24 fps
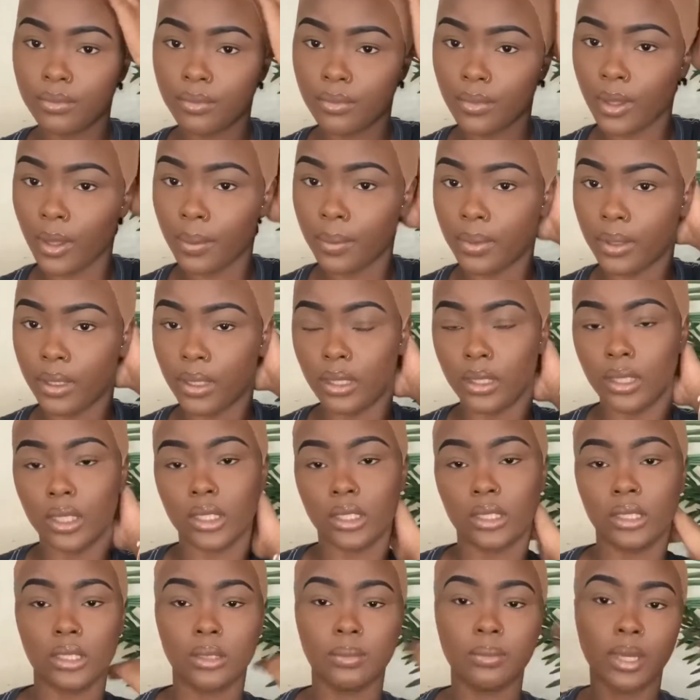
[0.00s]
But yeah, this
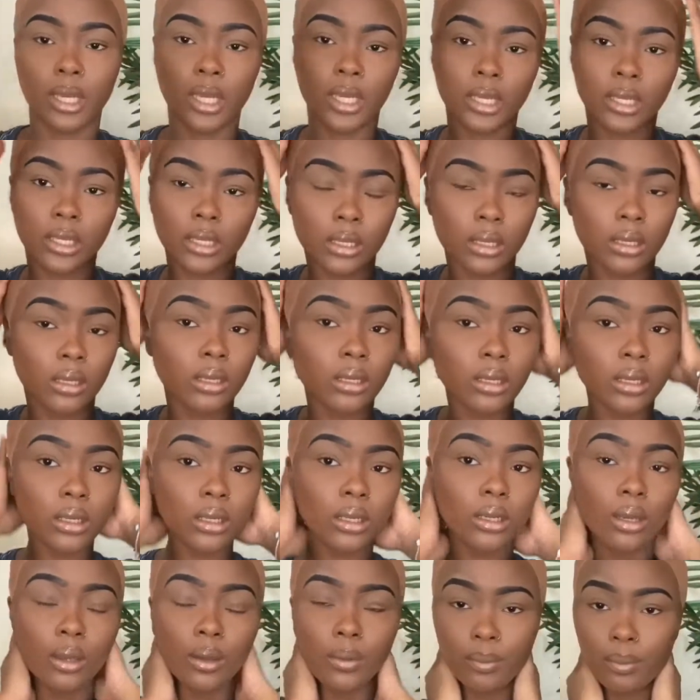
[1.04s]
is my
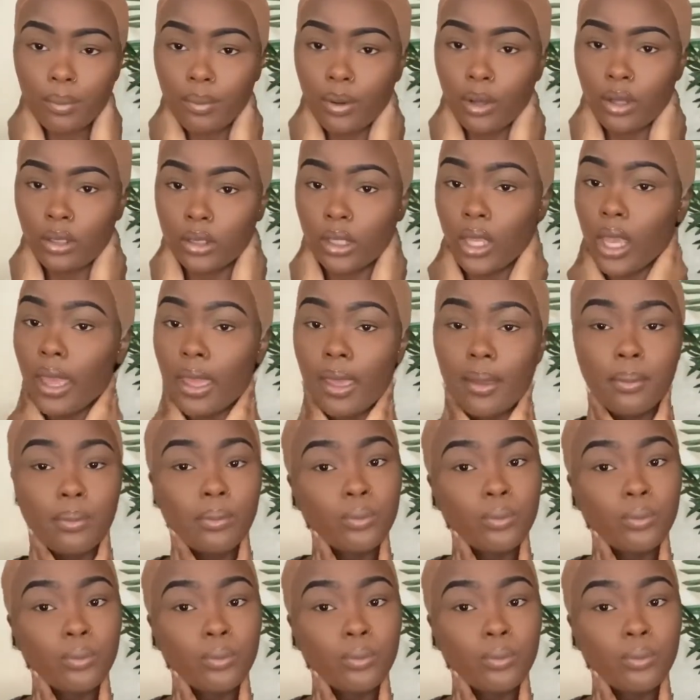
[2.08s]
bald cap,